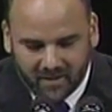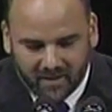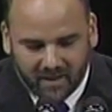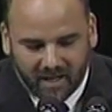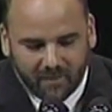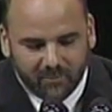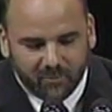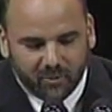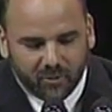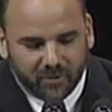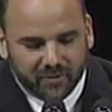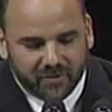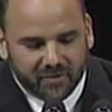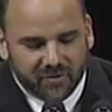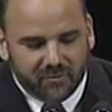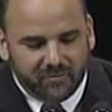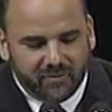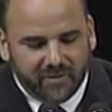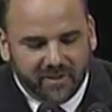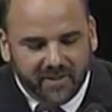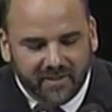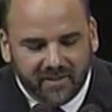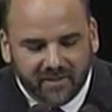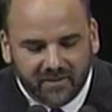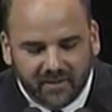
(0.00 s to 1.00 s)
I'm going to
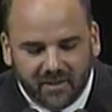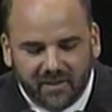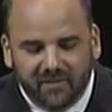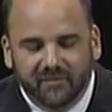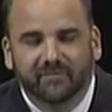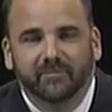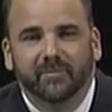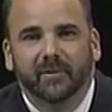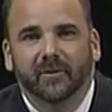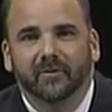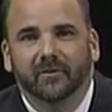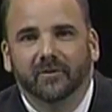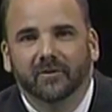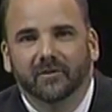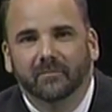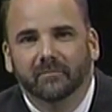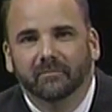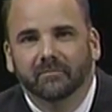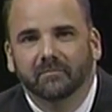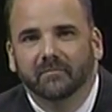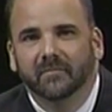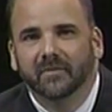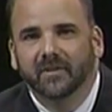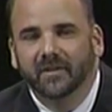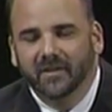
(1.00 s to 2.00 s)
read a love
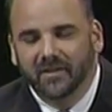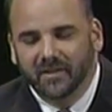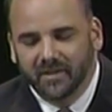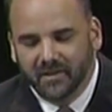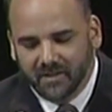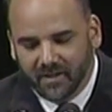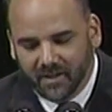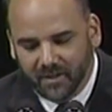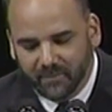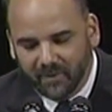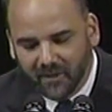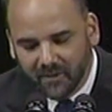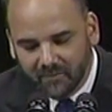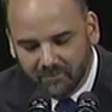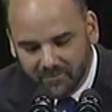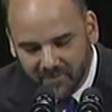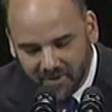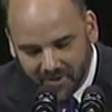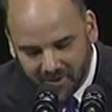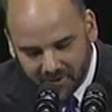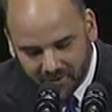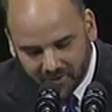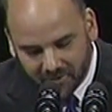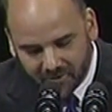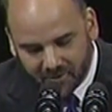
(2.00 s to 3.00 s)
poem about
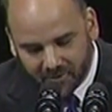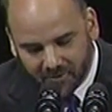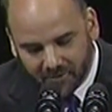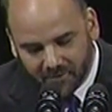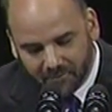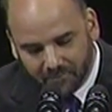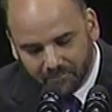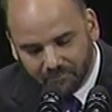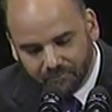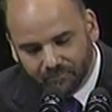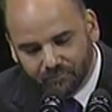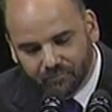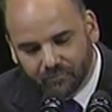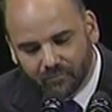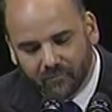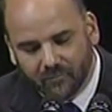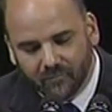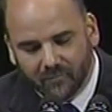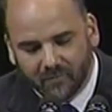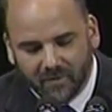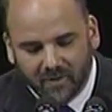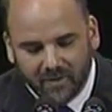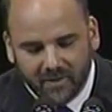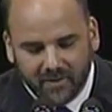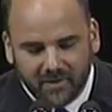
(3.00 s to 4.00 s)
meeting her
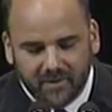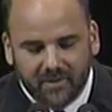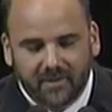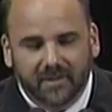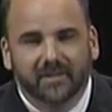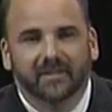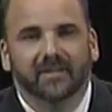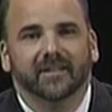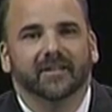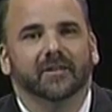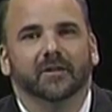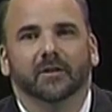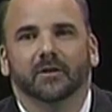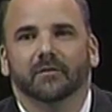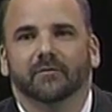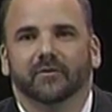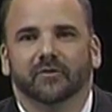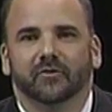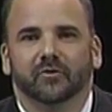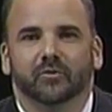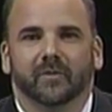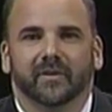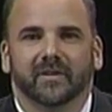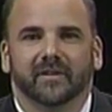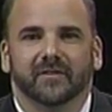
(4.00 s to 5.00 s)
a little over
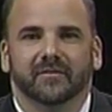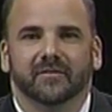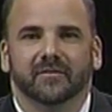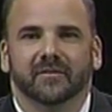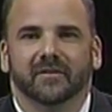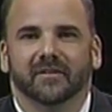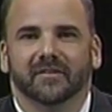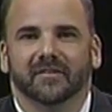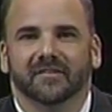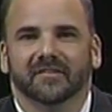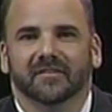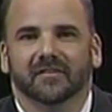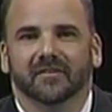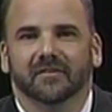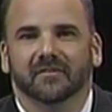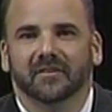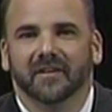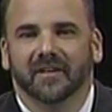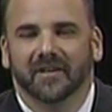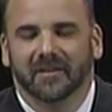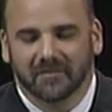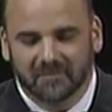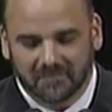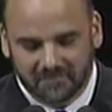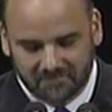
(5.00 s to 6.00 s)
22 years ago
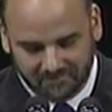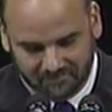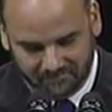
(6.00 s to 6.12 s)
now.